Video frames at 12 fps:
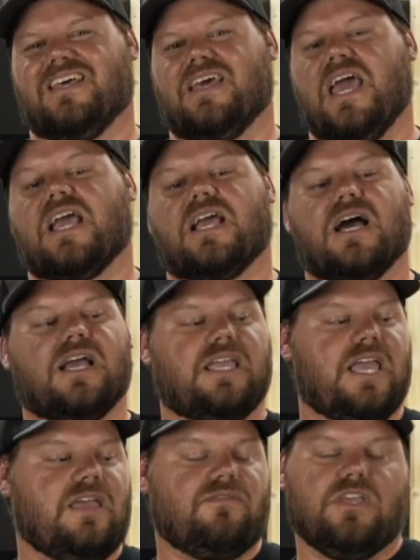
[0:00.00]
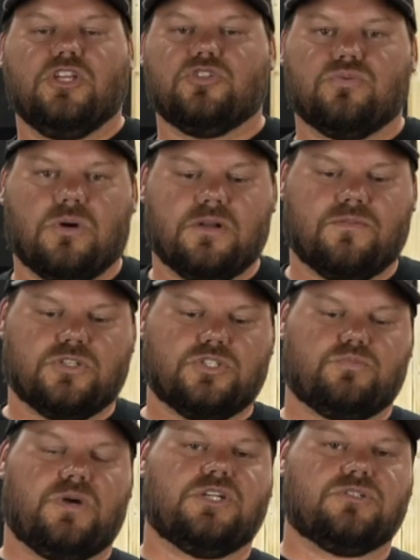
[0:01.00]
And God gave each one of us
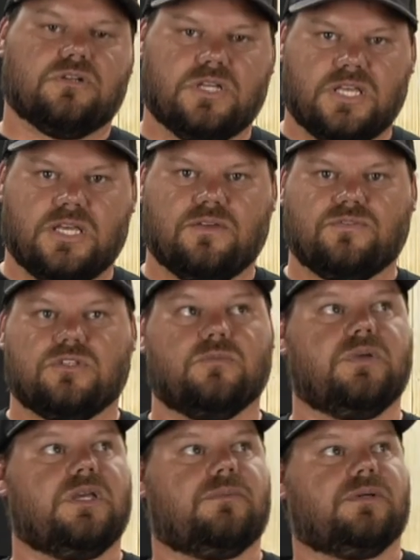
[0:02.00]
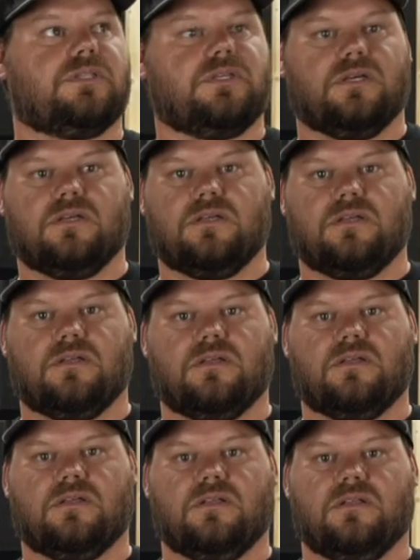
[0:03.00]
special gifts to be able to
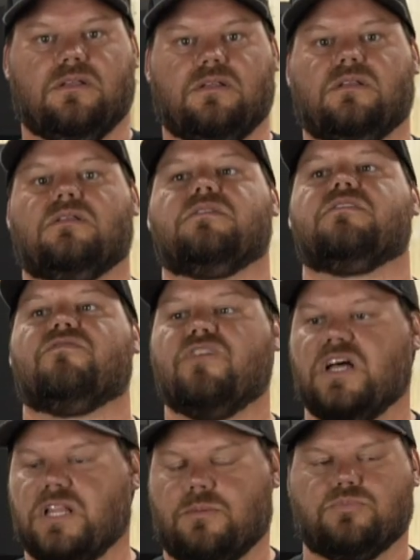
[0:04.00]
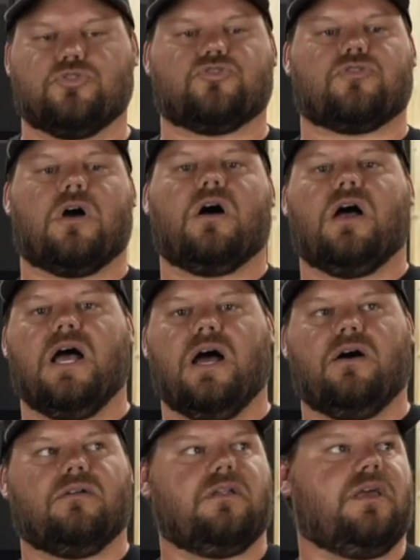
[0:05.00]
develop, draw
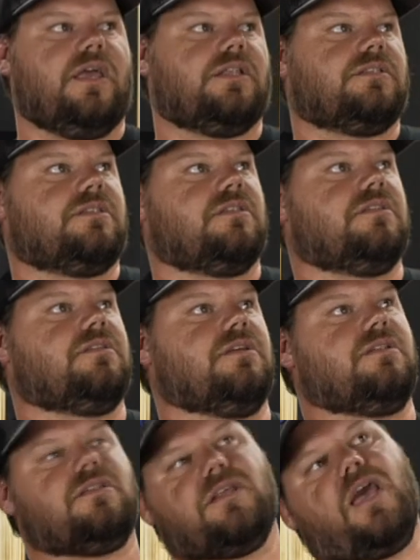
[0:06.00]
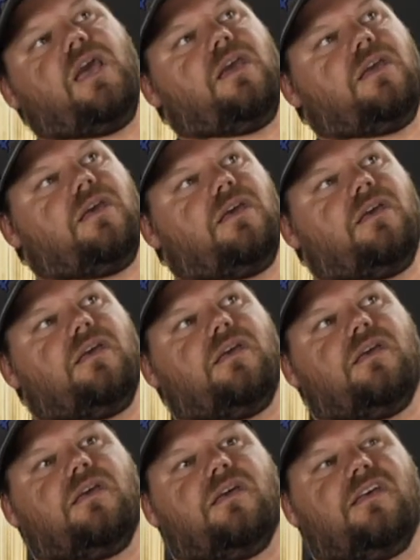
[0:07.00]
out, and to take
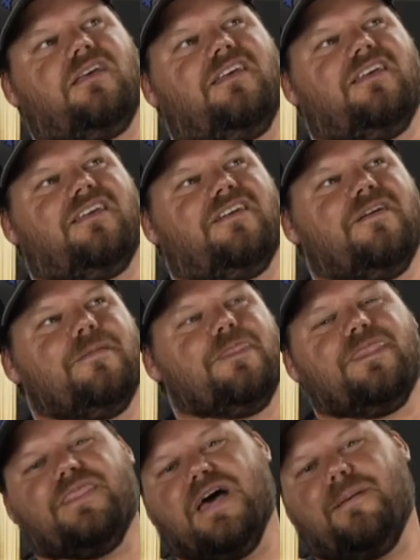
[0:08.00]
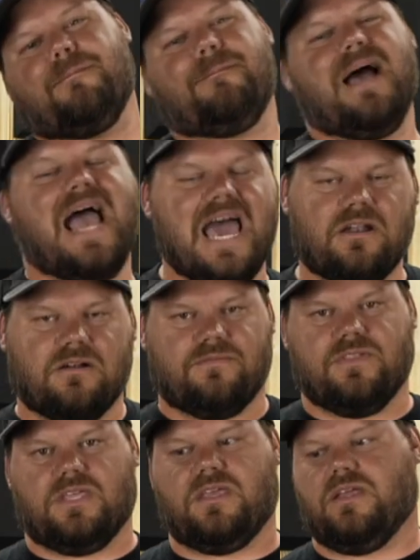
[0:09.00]
that pattern of
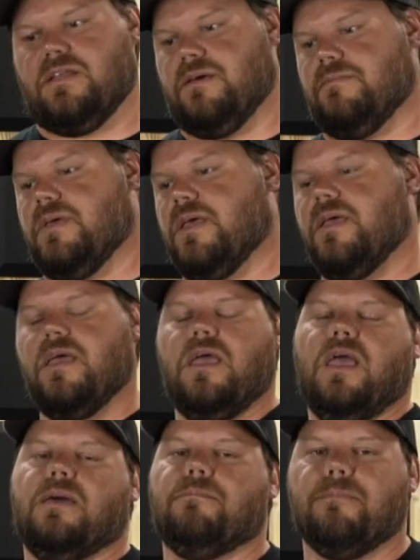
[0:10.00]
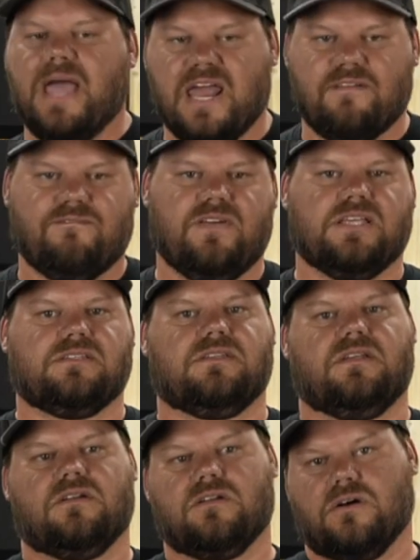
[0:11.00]
the kingdom and manifest
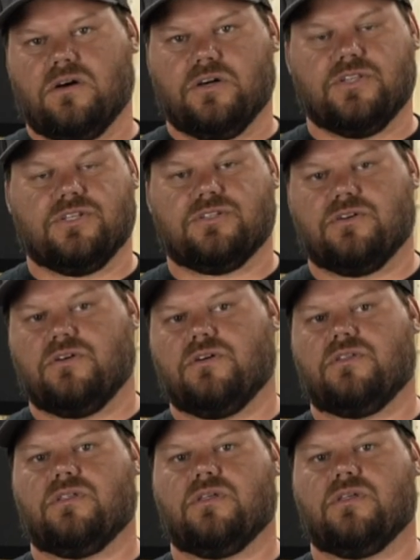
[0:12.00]
it on this earth.